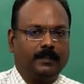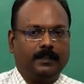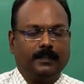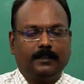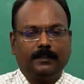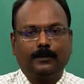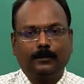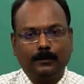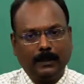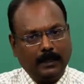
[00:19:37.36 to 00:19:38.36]
they learn
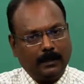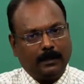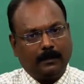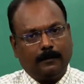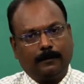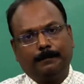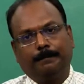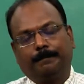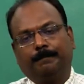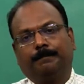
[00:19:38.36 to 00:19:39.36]
to uh,
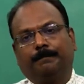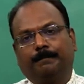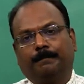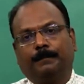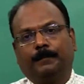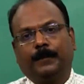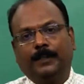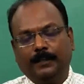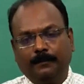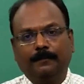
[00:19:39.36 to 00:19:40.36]

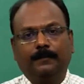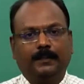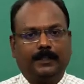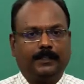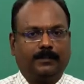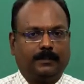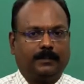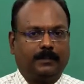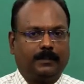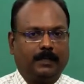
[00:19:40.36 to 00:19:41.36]
give each
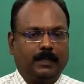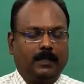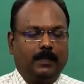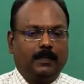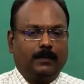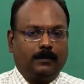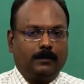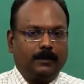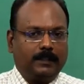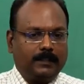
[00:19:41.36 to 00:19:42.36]
other.
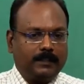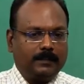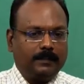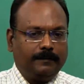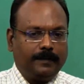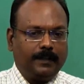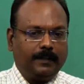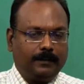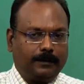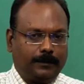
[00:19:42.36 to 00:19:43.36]
So, this is the
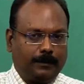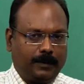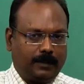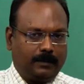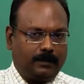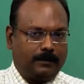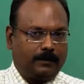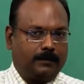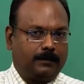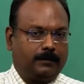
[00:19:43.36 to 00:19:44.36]
way uh, you can uh,
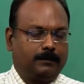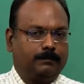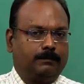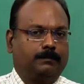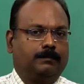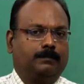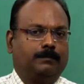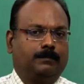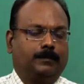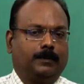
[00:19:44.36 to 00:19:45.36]
uh,
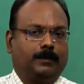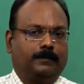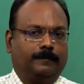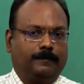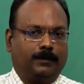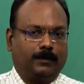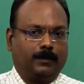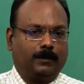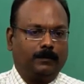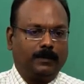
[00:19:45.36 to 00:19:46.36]
sort of
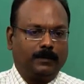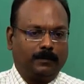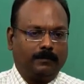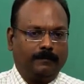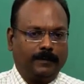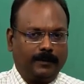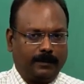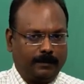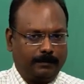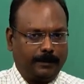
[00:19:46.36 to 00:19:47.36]
sort out the
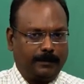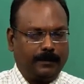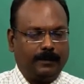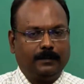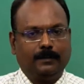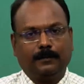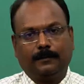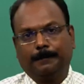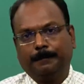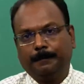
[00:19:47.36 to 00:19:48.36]
conflict between uh,